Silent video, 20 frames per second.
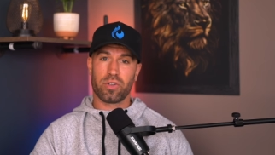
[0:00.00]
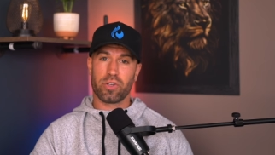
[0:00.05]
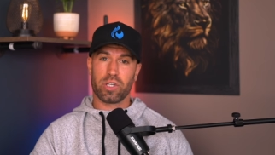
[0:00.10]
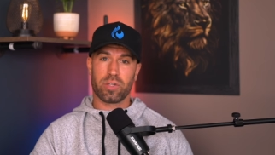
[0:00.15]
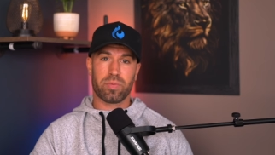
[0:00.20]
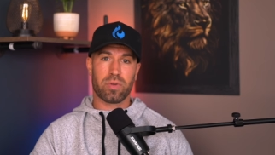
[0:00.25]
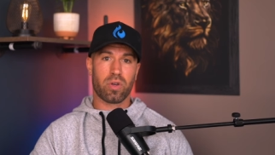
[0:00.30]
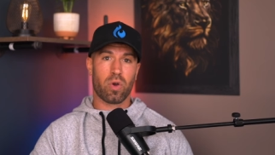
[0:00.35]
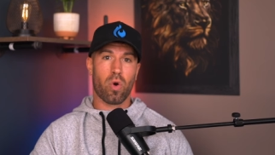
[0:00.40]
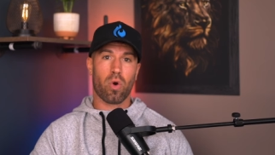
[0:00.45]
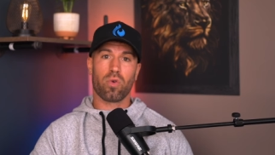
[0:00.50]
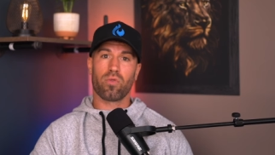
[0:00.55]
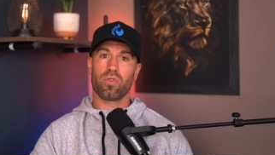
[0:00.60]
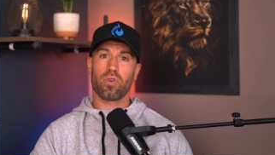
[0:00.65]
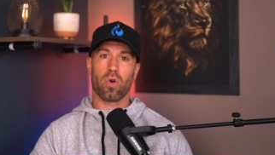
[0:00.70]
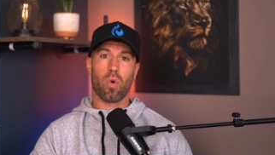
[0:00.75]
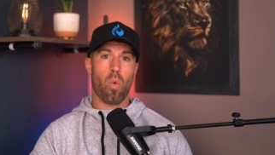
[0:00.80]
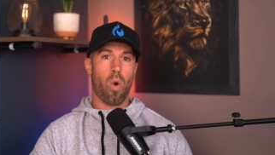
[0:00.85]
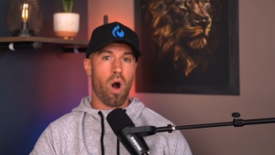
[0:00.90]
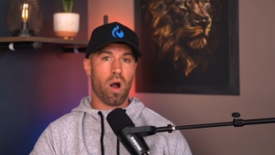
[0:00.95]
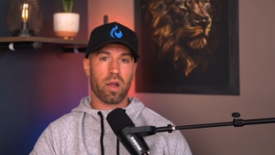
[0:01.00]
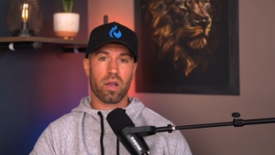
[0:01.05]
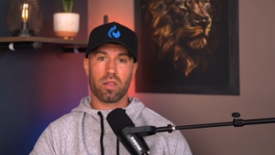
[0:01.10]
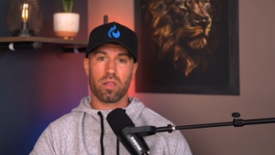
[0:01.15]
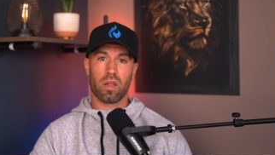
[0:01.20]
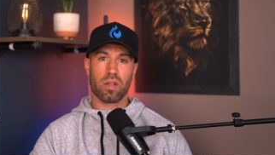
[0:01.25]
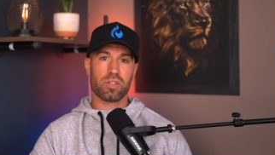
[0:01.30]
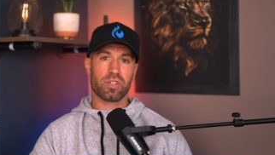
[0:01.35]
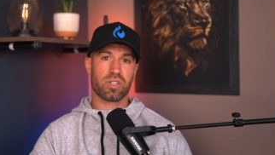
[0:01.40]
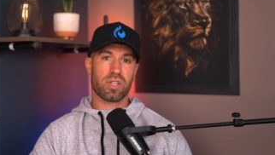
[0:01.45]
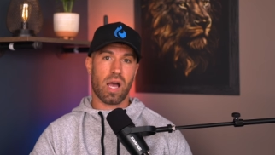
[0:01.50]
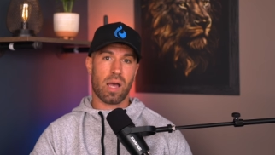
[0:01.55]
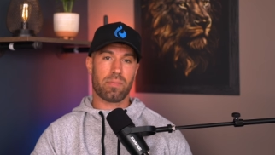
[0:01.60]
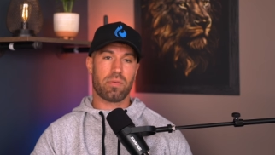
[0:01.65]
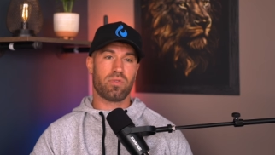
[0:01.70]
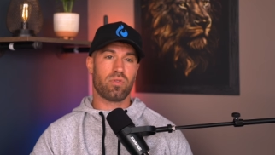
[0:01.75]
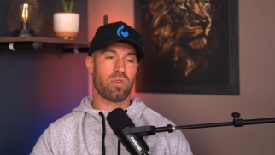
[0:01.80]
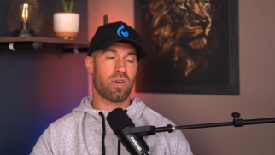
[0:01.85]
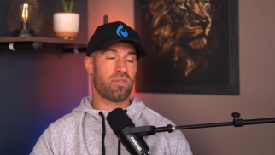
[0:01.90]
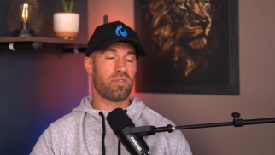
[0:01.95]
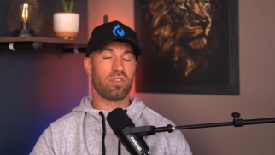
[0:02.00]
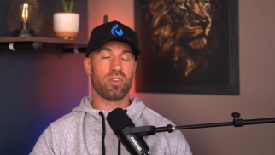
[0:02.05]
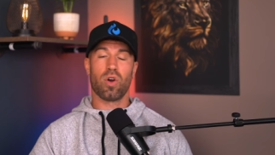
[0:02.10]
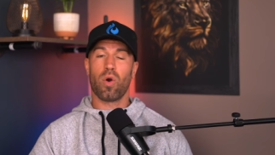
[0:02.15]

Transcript: just be going for a walk at lunchtime if you have